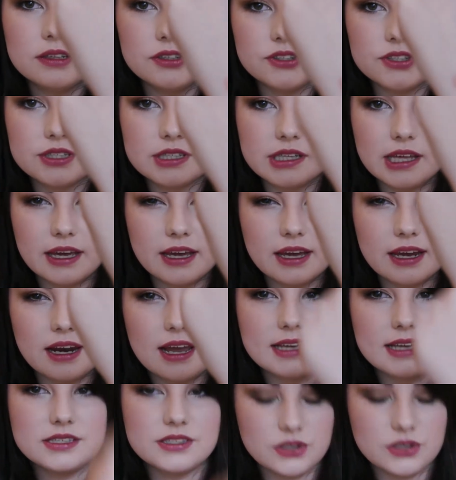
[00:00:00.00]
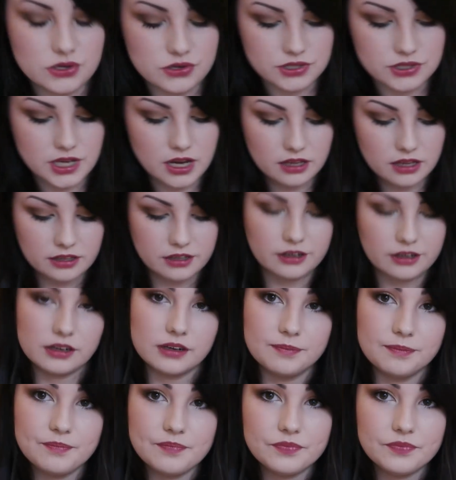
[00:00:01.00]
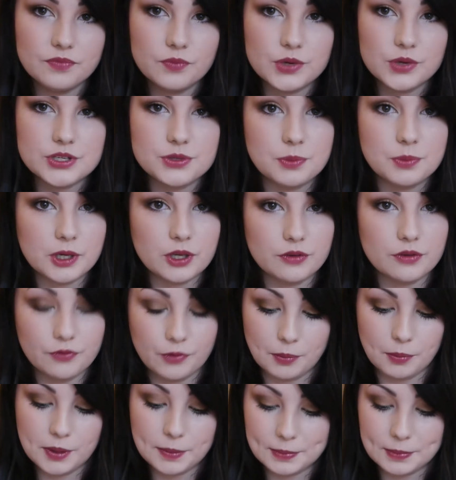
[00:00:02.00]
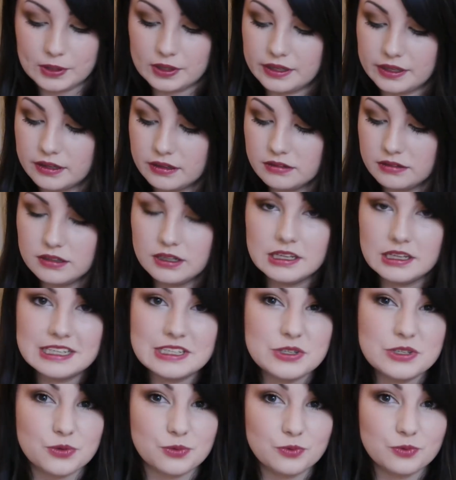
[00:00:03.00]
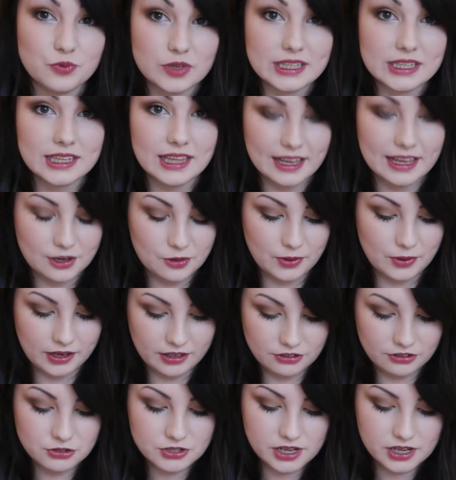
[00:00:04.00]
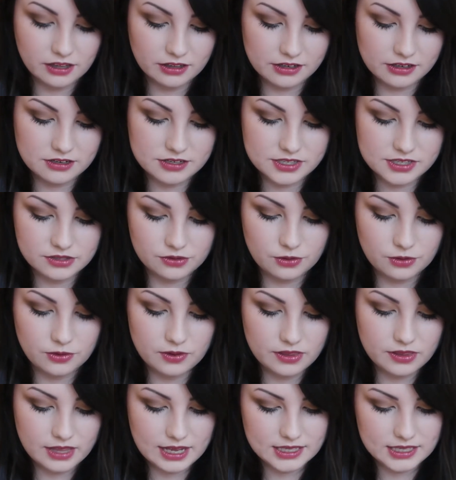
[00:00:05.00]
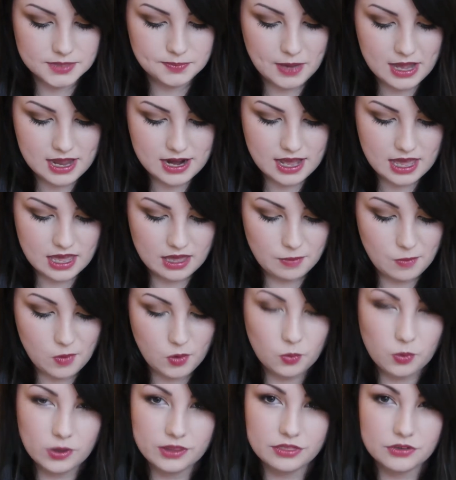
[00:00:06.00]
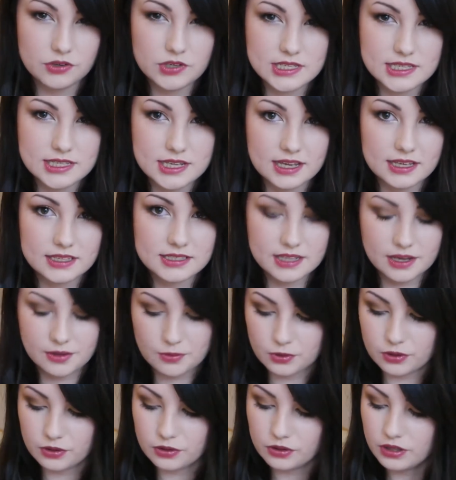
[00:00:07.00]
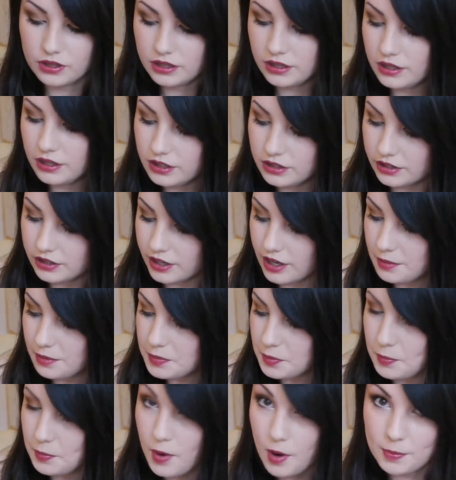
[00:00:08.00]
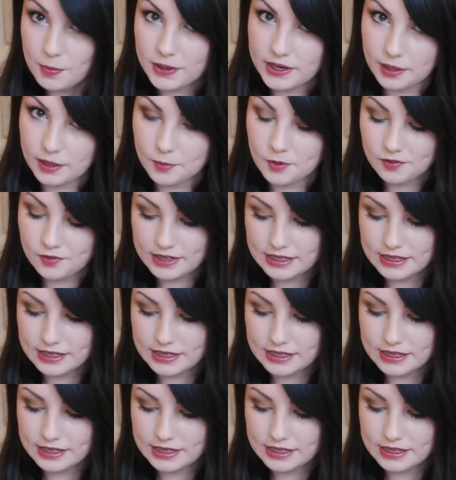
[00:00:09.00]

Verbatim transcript: Just like nice nude colour, which would be good for people that don't really like wearing nude colours. So that's Barry M136. Um, I will the, cup, the proper name of